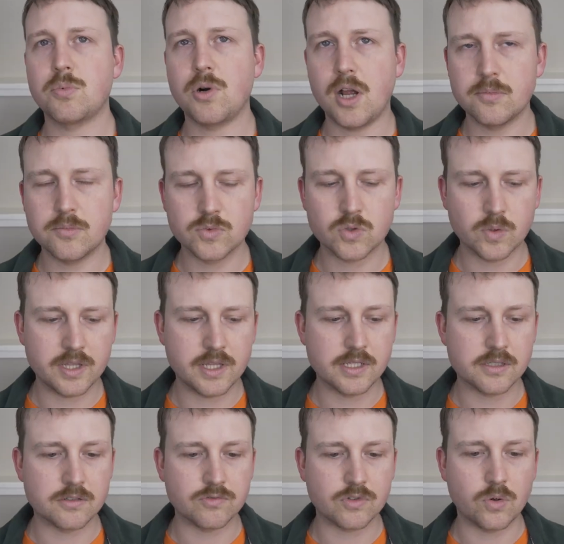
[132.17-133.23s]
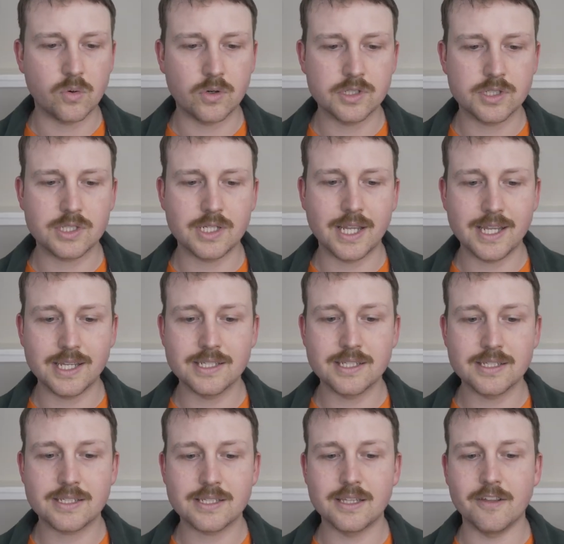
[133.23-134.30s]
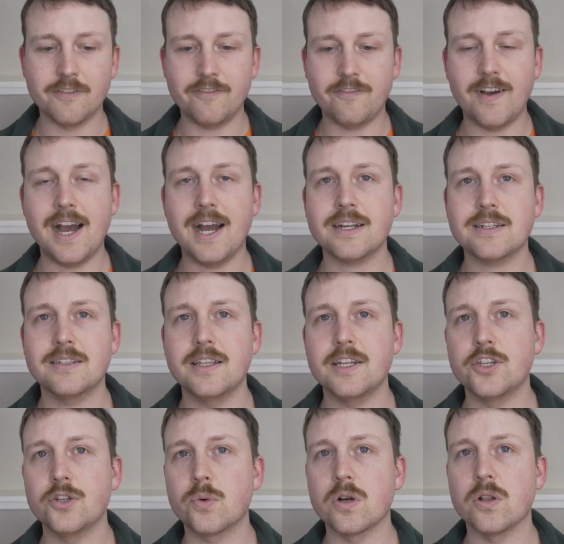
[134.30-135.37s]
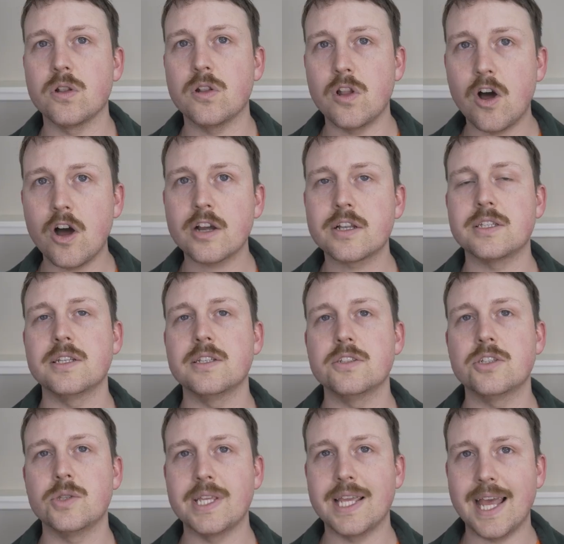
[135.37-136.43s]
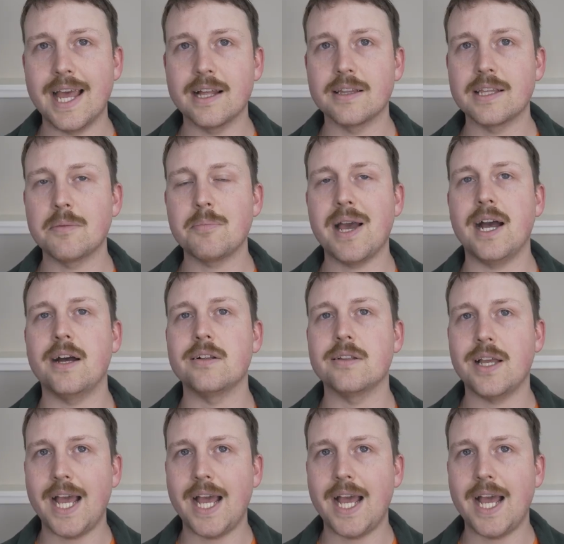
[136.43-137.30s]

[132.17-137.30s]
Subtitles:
problems with this, of course, is the fact that you are locked into the Ellipal